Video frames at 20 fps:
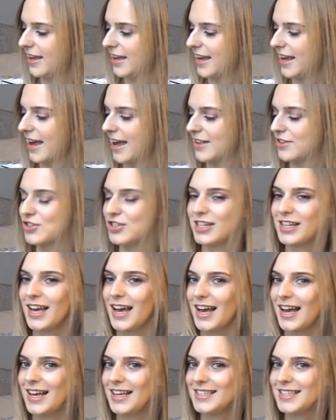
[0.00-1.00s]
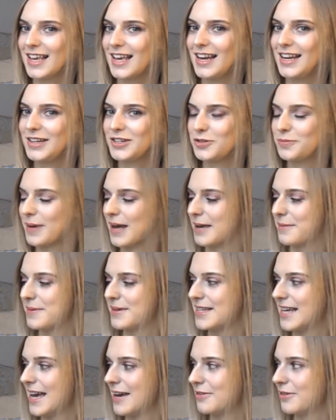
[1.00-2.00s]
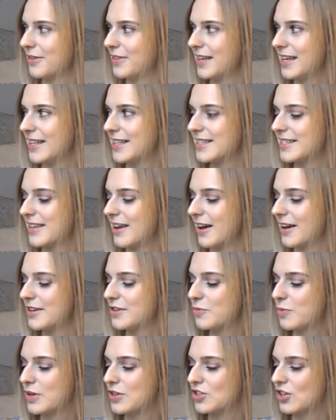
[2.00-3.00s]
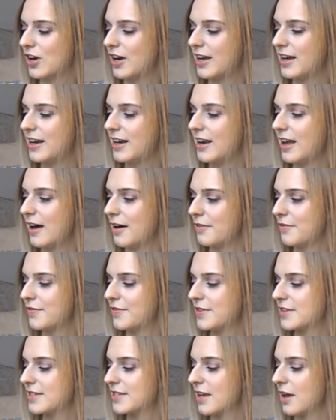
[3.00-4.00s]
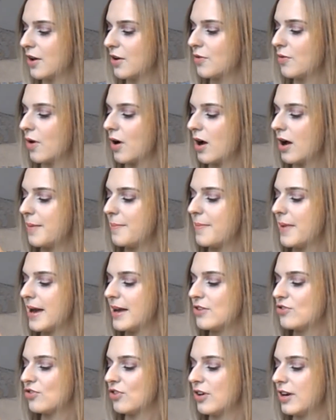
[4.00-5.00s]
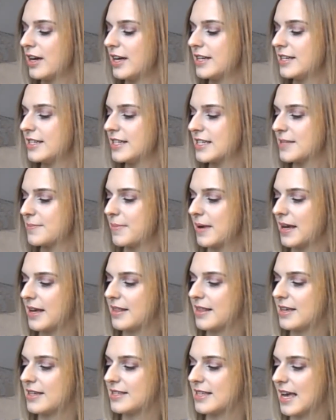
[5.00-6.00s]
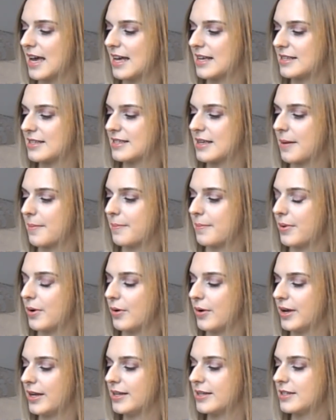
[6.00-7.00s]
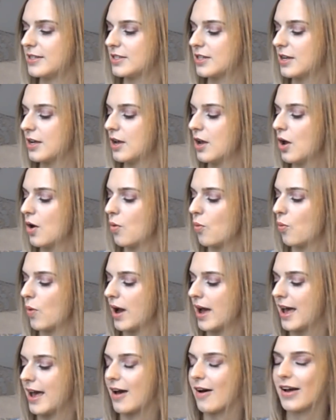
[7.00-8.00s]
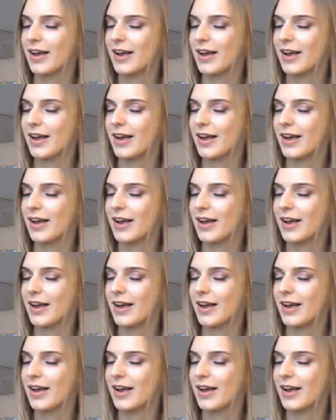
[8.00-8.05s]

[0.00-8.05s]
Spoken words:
It actually has a little paper town on the inside, which I love, so I may try and display this at some point where